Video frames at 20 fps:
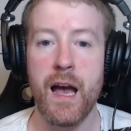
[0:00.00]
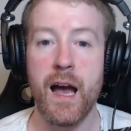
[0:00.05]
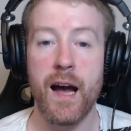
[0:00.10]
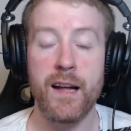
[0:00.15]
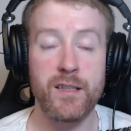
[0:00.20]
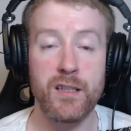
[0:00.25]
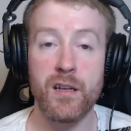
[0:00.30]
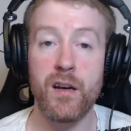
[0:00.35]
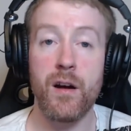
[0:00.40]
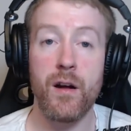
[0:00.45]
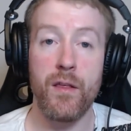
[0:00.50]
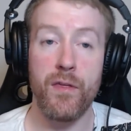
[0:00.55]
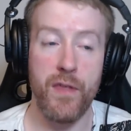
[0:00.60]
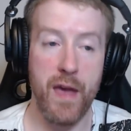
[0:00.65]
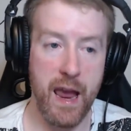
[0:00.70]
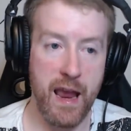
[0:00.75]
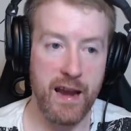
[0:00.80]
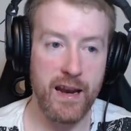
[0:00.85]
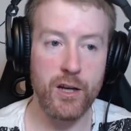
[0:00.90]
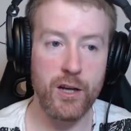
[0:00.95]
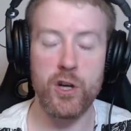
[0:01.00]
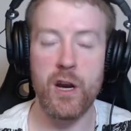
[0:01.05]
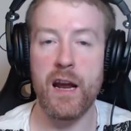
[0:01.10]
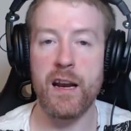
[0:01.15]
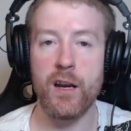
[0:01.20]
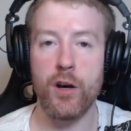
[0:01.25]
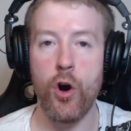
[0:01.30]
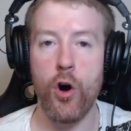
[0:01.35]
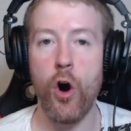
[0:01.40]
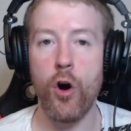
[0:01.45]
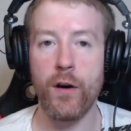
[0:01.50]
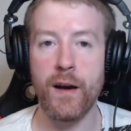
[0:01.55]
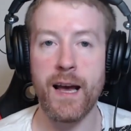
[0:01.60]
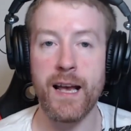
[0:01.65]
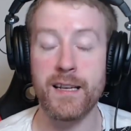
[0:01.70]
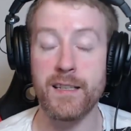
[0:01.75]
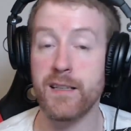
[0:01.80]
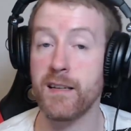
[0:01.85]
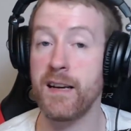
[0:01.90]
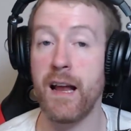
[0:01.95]
And so they initiated a court
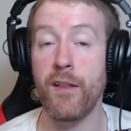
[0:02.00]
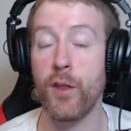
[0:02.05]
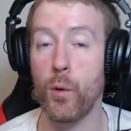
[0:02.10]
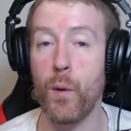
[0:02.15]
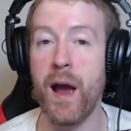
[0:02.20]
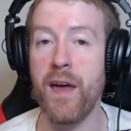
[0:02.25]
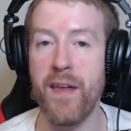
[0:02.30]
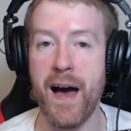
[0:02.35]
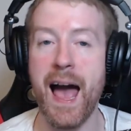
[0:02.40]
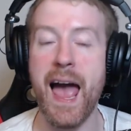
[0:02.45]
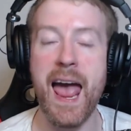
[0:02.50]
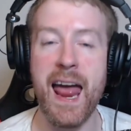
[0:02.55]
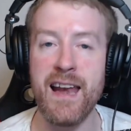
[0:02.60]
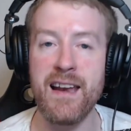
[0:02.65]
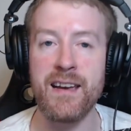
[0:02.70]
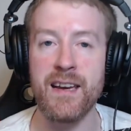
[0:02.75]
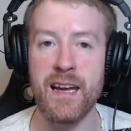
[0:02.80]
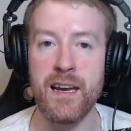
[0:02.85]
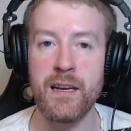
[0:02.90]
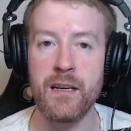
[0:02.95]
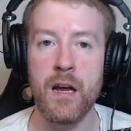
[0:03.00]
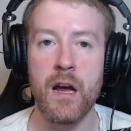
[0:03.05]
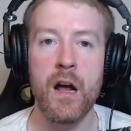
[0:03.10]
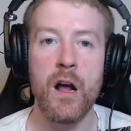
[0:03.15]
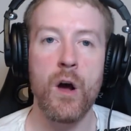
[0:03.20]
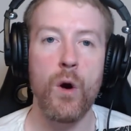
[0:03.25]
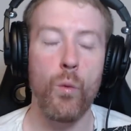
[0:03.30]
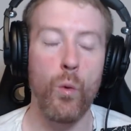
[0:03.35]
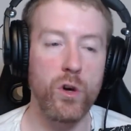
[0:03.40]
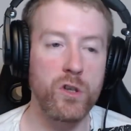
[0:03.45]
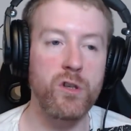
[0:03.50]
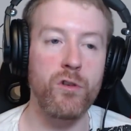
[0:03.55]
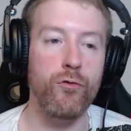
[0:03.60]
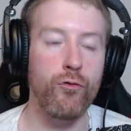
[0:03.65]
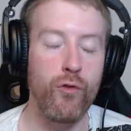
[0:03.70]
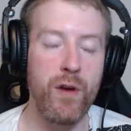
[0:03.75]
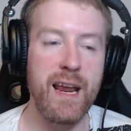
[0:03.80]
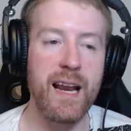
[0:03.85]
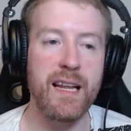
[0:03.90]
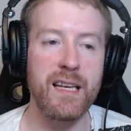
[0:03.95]
case. Now, the way that ended wasn't
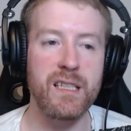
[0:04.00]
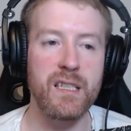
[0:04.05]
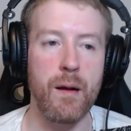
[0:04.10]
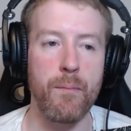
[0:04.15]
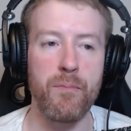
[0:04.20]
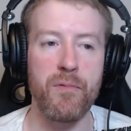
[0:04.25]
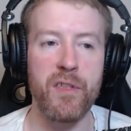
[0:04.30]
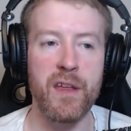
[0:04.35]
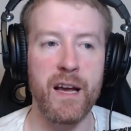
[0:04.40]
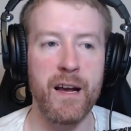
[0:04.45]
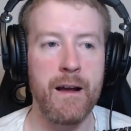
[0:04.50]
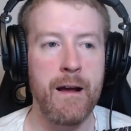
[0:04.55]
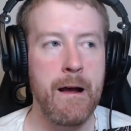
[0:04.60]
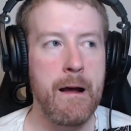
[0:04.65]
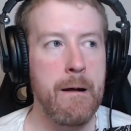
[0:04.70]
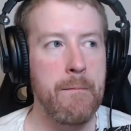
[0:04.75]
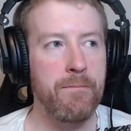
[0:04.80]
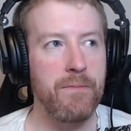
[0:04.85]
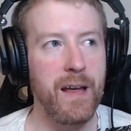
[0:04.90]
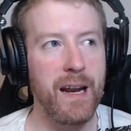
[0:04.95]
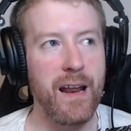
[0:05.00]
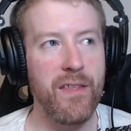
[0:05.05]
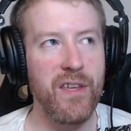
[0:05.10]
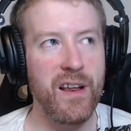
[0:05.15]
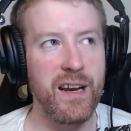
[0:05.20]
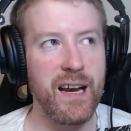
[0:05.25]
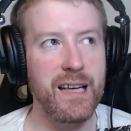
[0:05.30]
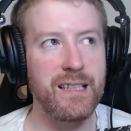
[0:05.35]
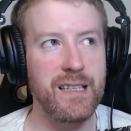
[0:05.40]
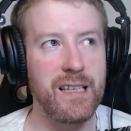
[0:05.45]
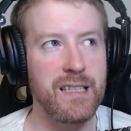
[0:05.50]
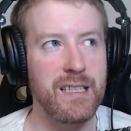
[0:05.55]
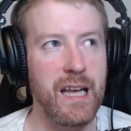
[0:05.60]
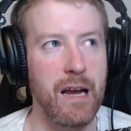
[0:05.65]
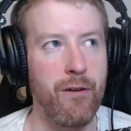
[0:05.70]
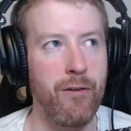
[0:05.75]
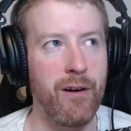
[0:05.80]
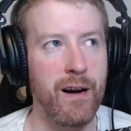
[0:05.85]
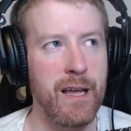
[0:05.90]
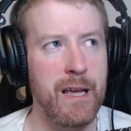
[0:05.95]
really something that I think
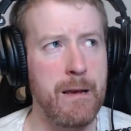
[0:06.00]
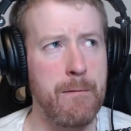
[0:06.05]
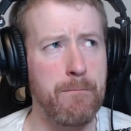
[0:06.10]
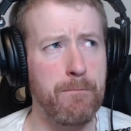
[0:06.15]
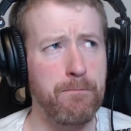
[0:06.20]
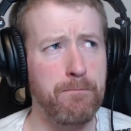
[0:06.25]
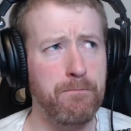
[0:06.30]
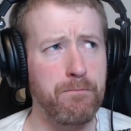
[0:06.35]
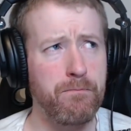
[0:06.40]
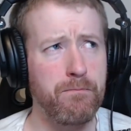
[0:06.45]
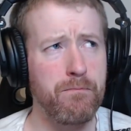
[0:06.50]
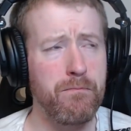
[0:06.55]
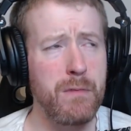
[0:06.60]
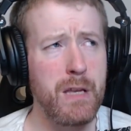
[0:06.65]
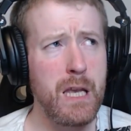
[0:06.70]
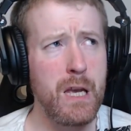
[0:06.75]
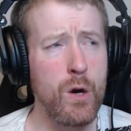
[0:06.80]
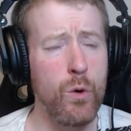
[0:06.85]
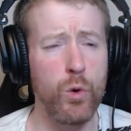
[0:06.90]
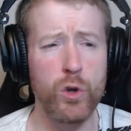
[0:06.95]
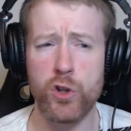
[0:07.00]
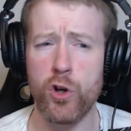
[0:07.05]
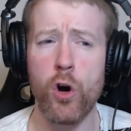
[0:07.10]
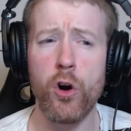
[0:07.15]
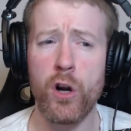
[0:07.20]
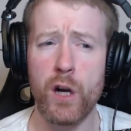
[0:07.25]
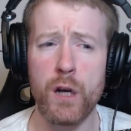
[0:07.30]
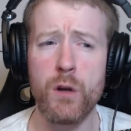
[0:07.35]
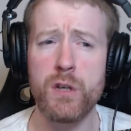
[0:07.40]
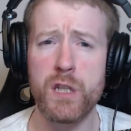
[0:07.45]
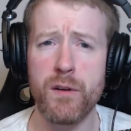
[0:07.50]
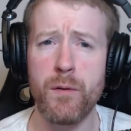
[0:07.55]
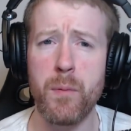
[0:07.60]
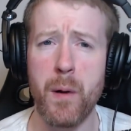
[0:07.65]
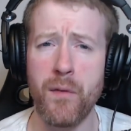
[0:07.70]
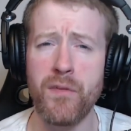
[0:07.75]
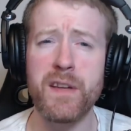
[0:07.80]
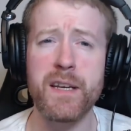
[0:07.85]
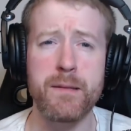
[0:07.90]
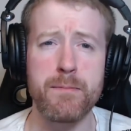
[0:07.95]
necessarily was conclusive
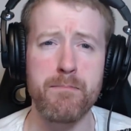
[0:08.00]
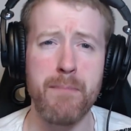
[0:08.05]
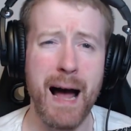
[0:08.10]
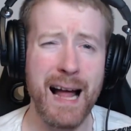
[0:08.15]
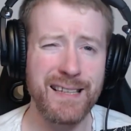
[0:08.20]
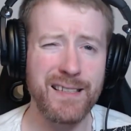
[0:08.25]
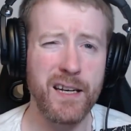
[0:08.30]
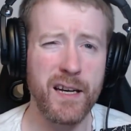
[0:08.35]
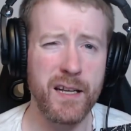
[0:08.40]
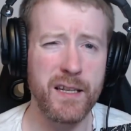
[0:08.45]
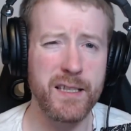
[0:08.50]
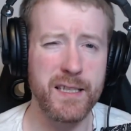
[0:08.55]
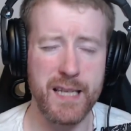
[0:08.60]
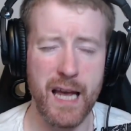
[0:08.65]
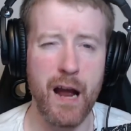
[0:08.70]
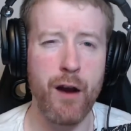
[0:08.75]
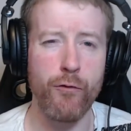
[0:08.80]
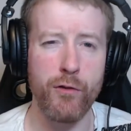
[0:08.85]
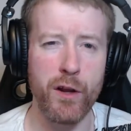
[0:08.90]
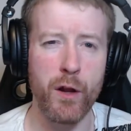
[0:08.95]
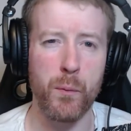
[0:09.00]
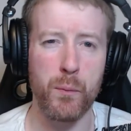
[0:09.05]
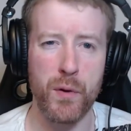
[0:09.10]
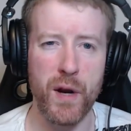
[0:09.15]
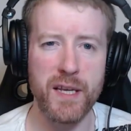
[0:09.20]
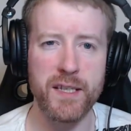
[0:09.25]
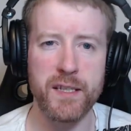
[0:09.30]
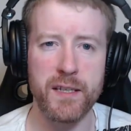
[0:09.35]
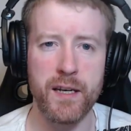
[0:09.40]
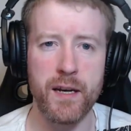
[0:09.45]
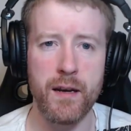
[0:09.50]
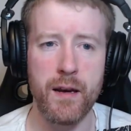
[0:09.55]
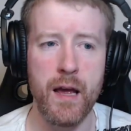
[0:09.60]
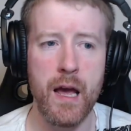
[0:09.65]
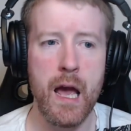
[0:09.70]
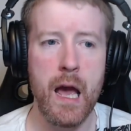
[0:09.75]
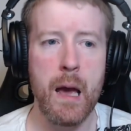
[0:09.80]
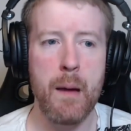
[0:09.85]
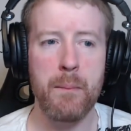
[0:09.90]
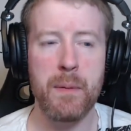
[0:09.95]
about this matter and set a real precedent,
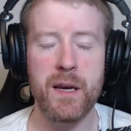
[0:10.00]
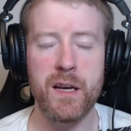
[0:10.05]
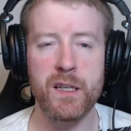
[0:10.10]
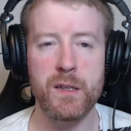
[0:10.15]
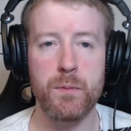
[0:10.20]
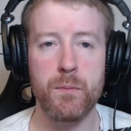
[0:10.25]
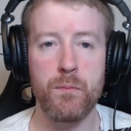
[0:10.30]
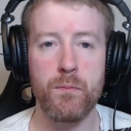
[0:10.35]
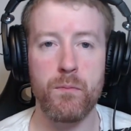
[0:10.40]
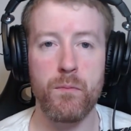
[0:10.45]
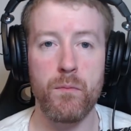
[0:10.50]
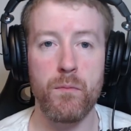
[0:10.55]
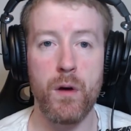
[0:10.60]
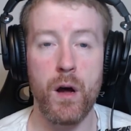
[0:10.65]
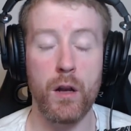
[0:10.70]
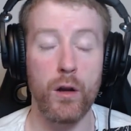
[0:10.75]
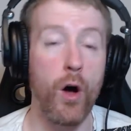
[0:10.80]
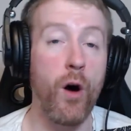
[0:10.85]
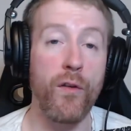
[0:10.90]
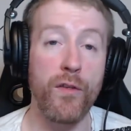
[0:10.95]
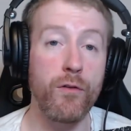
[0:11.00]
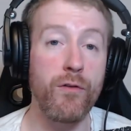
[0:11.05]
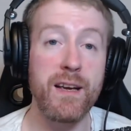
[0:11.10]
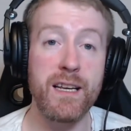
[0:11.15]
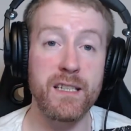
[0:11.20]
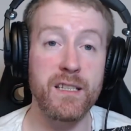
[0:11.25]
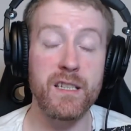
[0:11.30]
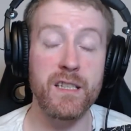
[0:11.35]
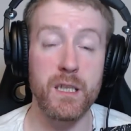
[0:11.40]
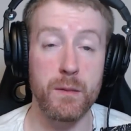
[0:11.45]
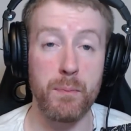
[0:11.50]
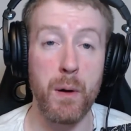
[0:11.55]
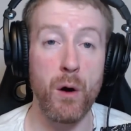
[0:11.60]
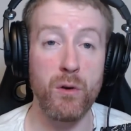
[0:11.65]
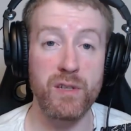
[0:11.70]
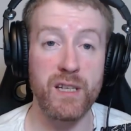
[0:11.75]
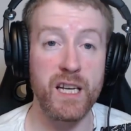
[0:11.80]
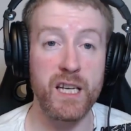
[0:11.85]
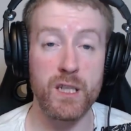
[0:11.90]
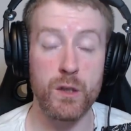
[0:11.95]
because a lot of the reasons
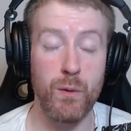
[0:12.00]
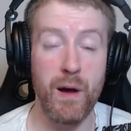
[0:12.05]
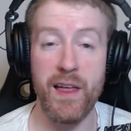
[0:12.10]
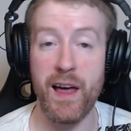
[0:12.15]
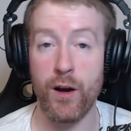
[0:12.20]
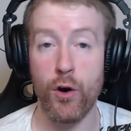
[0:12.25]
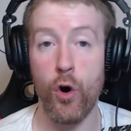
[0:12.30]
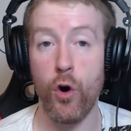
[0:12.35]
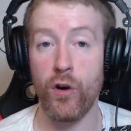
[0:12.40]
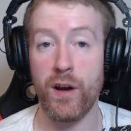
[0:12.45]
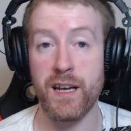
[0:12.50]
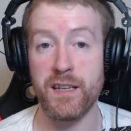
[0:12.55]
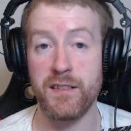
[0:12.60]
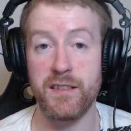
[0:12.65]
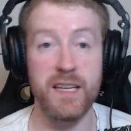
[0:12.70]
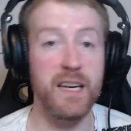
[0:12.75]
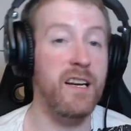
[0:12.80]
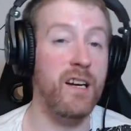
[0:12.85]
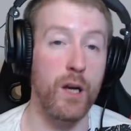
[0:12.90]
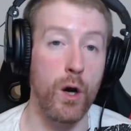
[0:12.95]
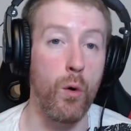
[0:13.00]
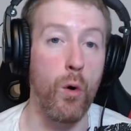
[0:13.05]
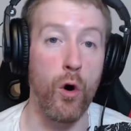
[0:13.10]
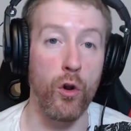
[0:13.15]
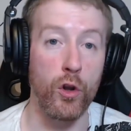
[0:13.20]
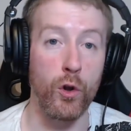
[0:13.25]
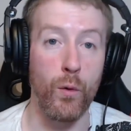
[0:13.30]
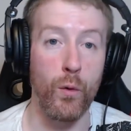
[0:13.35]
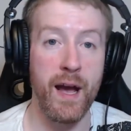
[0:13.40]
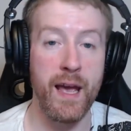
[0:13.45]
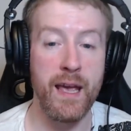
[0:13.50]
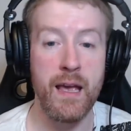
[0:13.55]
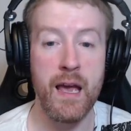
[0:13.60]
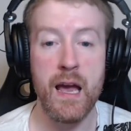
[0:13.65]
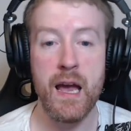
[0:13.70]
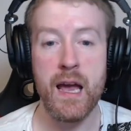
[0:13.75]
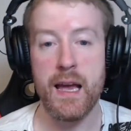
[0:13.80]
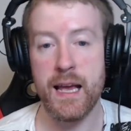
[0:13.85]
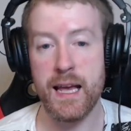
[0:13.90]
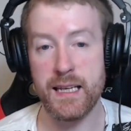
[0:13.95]
supposedly as to why that court case didn't go all the way
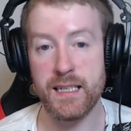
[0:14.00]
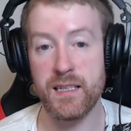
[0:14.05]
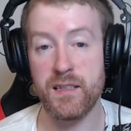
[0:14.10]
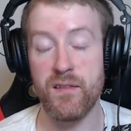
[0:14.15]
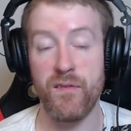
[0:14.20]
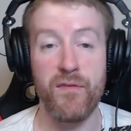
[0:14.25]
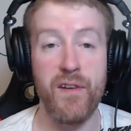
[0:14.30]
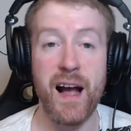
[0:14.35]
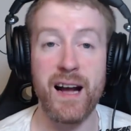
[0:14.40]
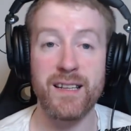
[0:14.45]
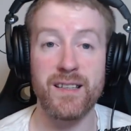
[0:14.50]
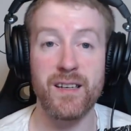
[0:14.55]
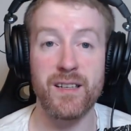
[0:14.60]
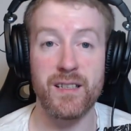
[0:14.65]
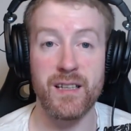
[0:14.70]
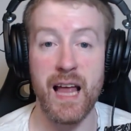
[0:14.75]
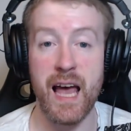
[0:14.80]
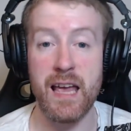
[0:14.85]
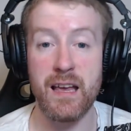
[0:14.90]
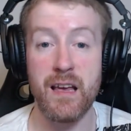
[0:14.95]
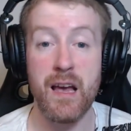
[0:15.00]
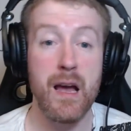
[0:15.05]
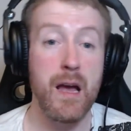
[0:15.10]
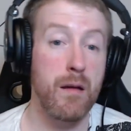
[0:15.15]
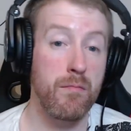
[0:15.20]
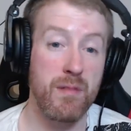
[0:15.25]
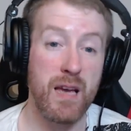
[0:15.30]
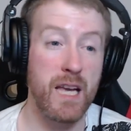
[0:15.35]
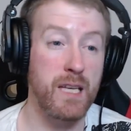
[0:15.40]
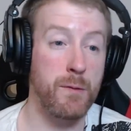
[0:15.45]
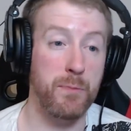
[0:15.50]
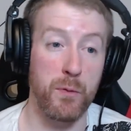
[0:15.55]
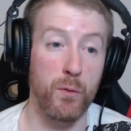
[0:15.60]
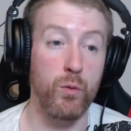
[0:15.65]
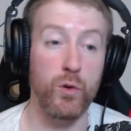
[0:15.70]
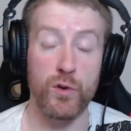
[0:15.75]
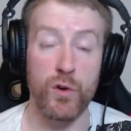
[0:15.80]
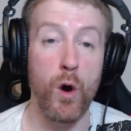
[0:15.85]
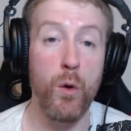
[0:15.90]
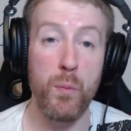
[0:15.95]
is factors like KESPA
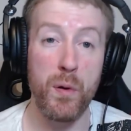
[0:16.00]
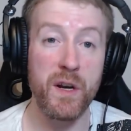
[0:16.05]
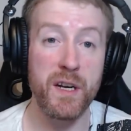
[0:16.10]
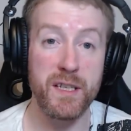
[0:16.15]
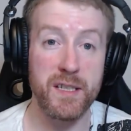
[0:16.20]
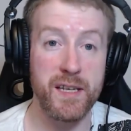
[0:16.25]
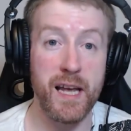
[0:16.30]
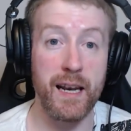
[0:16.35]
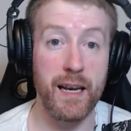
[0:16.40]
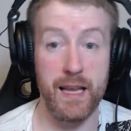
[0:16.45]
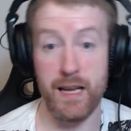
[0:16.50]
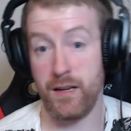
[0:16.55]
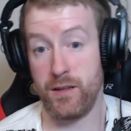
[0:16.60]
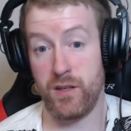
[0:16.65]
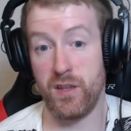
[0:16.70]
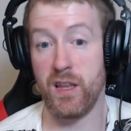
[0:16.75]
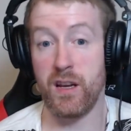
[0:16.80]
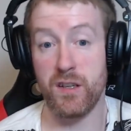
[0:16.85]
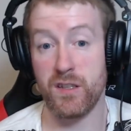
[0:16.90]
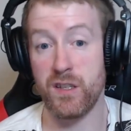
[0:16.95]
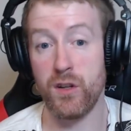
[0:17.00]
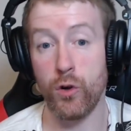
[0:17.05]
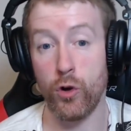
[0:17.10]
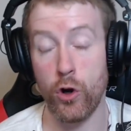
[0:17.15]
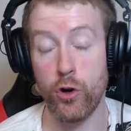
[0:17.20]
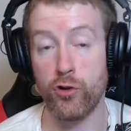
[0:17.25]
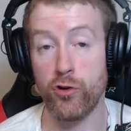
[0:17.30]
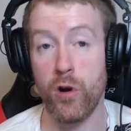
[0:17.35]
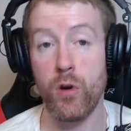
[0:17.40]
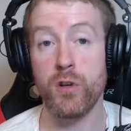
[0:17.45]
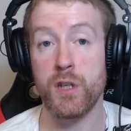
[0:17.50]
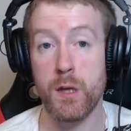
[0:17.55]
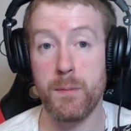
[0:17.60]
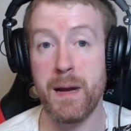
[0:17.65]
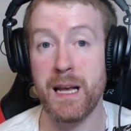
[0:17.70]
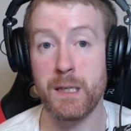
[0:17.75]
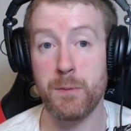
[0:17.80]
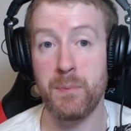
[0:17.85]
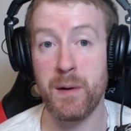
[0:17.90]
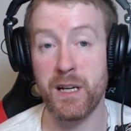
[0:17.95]
was open to settling, so they could still control some
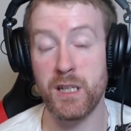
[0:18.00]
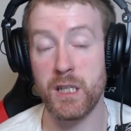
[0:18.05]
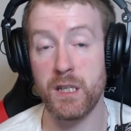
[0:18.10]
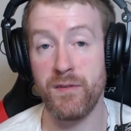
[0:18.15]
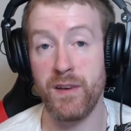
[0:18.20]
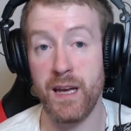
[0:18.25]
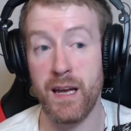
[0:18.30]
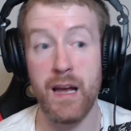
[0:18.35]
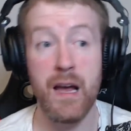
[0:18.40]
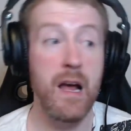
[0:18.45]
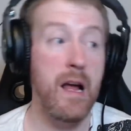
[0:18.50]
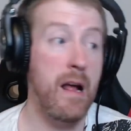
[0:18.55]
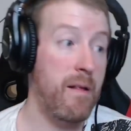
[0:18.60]
aspects of it.